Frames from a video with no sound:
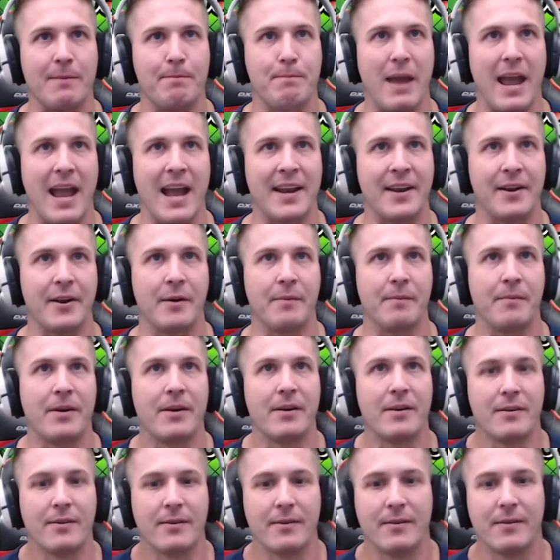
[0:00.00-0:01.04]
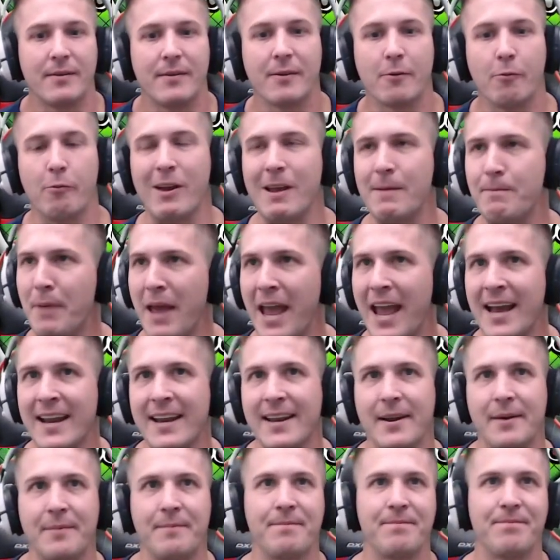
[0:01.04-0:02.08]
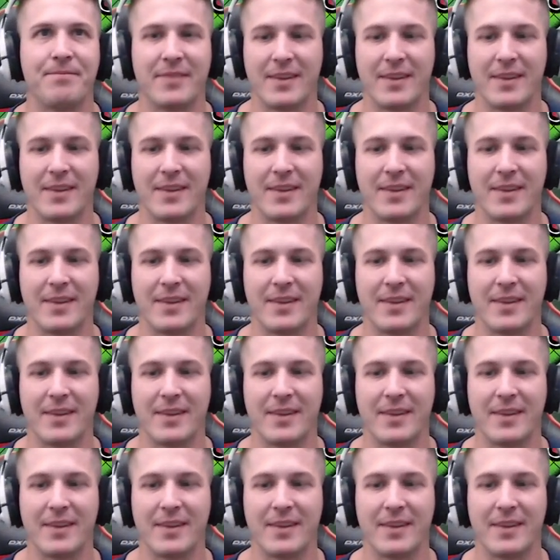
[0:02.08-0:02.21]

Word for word: banned him. We banned him.